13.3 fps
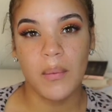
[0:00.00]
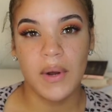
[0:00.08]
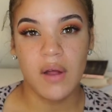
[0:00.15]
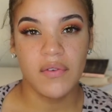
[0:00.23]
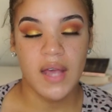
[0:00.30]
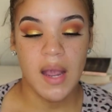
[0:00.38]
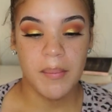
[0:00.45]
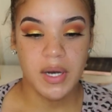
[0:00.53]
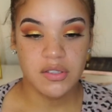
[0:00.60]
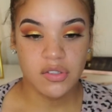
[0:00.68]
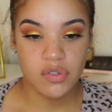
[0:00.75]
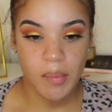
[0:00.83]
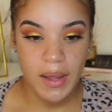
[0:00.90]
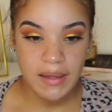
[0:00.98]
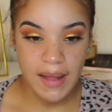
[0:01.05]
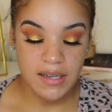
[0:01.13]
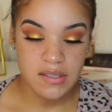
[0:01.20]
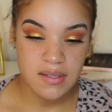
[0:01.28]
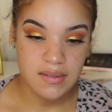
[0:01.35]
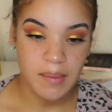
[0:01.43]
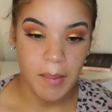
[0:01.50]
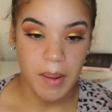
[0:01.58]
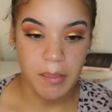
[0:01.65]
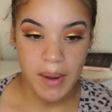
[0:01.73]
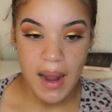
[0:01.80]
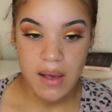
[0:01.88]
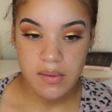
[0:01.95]
went off camera to do my lashes and my
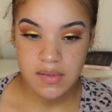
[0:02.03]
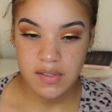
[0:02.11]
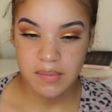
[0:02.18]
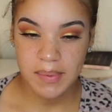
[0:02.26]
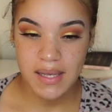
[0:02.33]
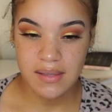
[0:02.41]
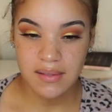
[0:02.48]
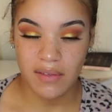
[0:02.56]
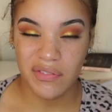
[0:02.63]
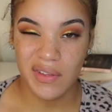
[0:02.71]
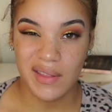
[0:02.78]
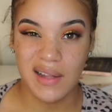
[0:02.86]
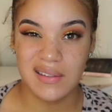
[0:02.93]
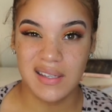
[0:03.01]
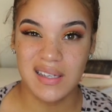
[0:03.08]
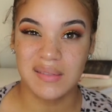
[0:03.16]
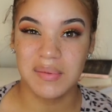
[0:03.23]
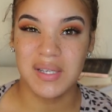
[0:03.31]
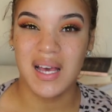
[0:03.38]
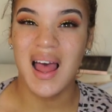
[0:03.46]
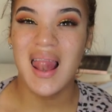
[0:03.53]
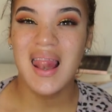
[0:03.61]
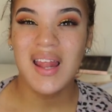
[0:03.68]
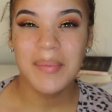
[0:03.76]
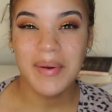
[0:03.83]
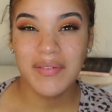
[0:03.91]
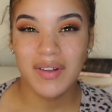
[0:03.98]
brows just because I feel like that takes me a
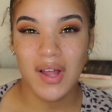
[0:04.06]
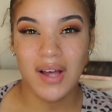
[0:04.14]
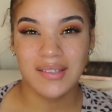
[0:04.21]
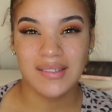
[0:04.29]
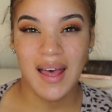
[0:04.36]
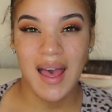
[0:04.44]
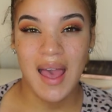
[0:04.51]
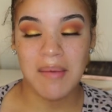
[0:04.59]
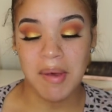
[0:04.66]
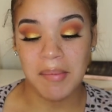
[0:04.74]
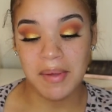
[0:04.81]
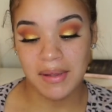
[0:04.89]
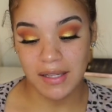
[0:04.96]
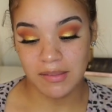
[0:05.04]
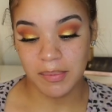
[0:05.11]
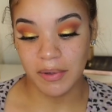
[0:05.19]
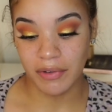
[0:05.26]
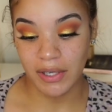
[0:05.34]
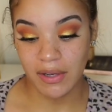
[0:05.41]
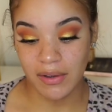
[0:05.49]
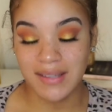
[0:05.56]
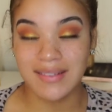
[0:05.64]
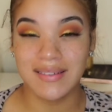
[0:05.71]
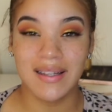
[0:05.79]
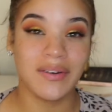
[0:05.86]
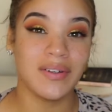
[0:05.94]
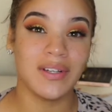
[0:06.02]
little bit of a long time. I mean, let's be real, it's
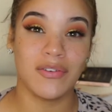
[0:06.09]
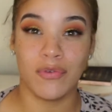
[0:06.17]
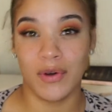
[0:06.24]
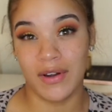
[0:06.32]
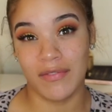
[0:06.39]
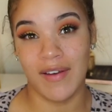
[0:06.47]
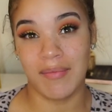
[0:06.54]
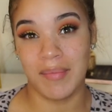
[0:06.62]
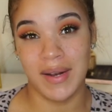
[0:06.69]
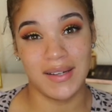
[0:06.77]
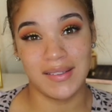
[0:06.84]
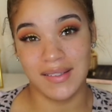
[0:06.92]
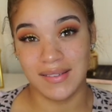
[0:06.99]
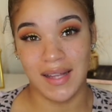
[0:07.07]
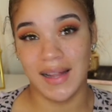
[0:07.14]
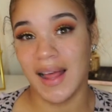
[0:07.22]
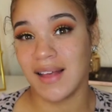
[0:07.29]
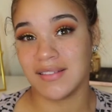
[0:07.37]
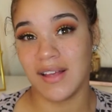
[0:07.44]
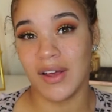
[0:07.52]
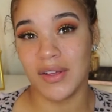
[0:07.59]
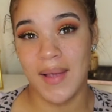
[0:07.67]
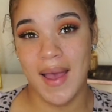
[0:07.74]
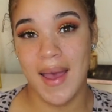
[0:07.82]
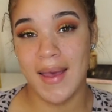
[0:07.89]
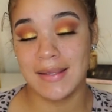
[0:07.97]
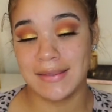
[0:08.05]
literally 45 minutes since I last saw you
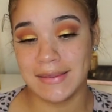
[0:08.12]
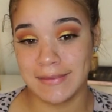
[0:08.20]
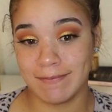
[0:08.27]
guys.